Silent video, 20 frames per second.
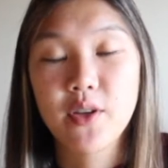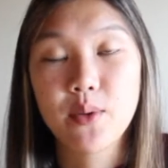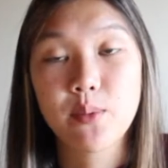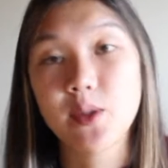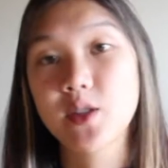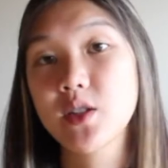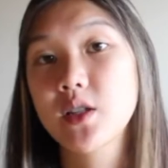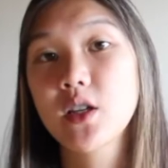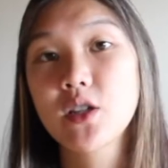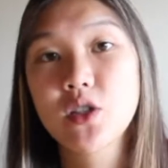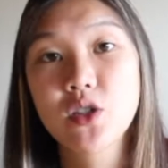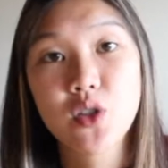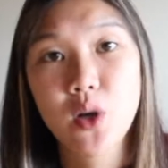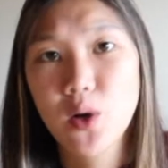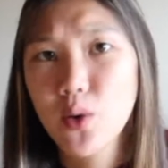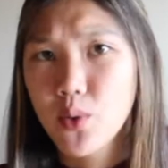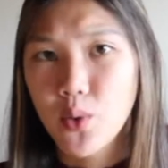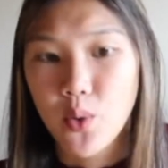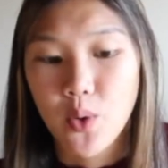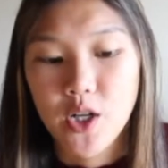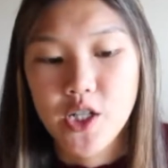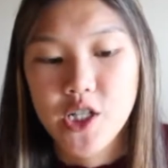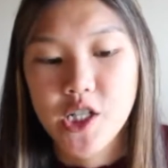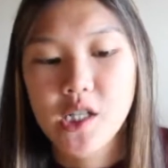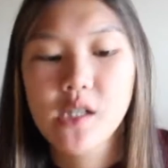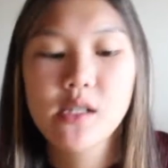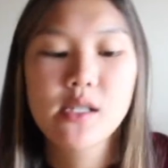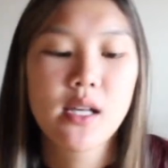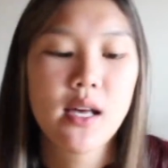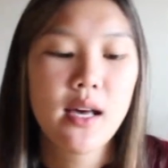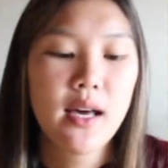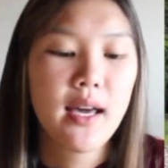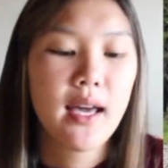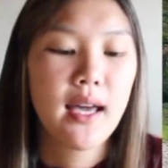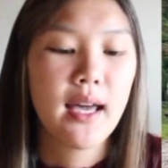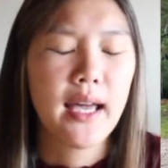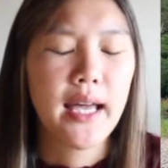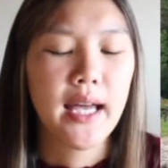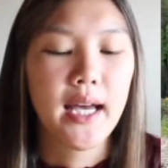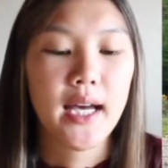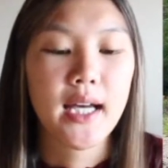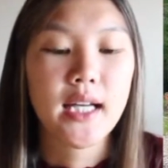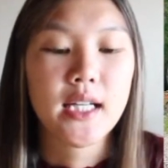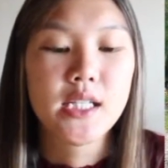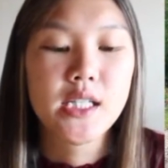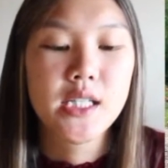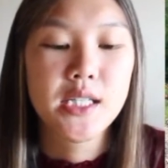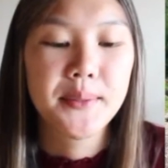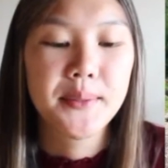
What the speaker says: It was so gorgeous. And